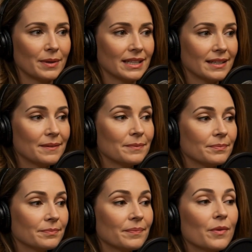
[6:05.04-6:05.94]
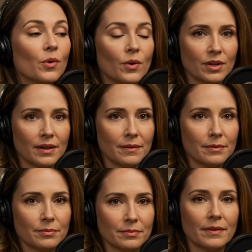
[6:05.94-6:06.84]
me," or
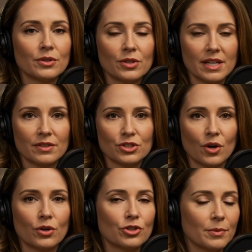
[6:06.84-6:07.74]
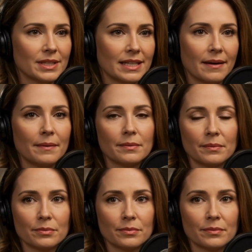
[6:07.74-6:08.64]
"You never talk to me."
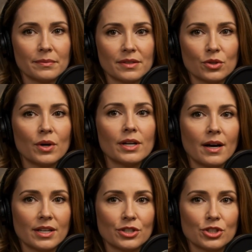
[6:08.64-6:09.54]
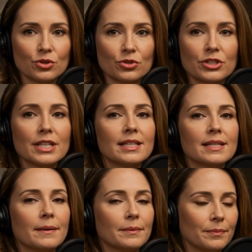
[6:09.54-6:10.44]
You are not accusing,
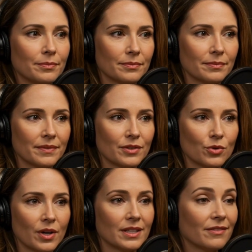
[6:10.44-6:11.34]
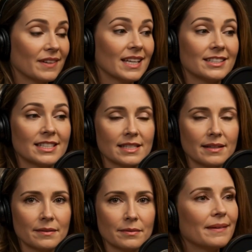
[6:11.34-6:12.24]
you are inviting.
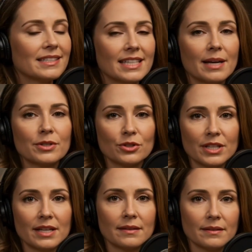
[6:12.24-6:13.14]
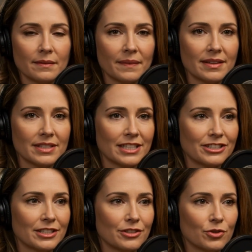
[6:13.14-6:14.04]
Step 3.
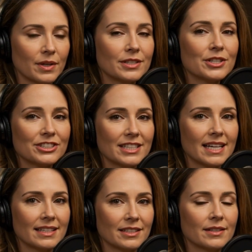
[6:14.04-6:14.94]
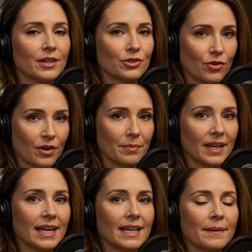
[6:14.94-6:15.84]
Listen to understand, not to
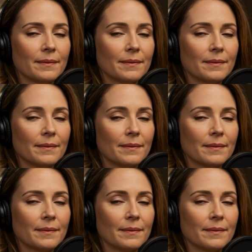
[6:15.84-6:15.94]
reply.